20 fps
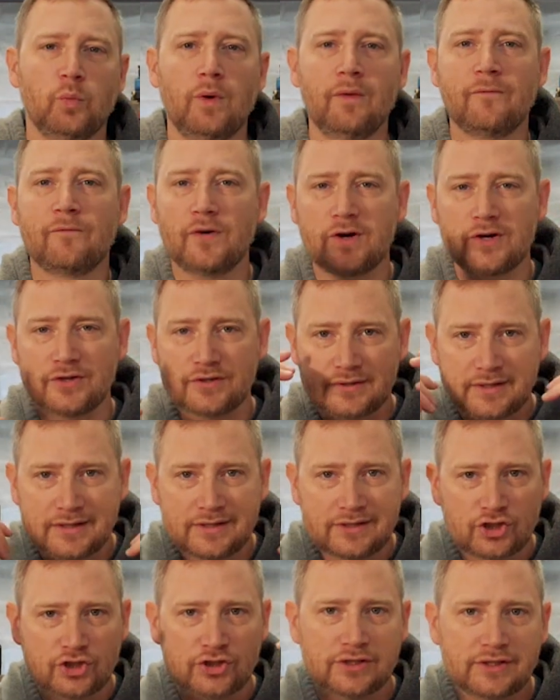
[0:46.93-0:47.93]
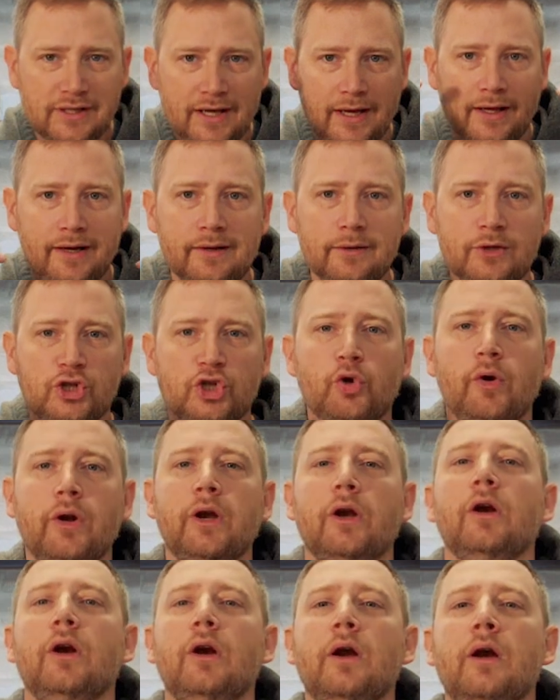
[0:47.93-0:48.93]
One, first, it should kind of
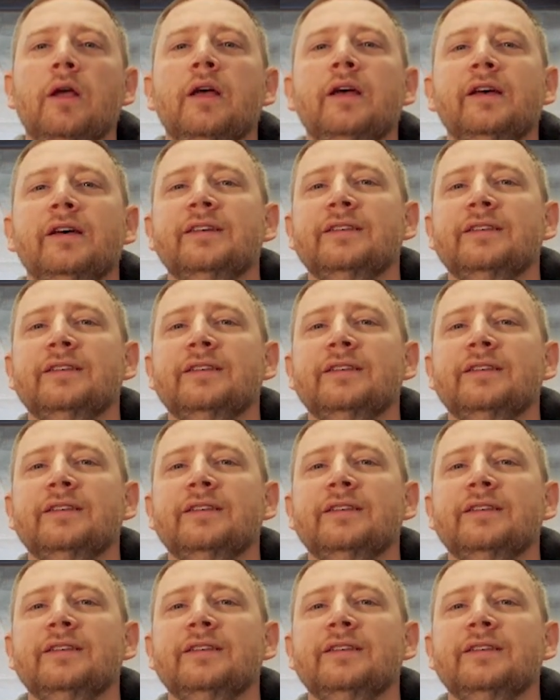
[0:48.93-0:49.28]
trigger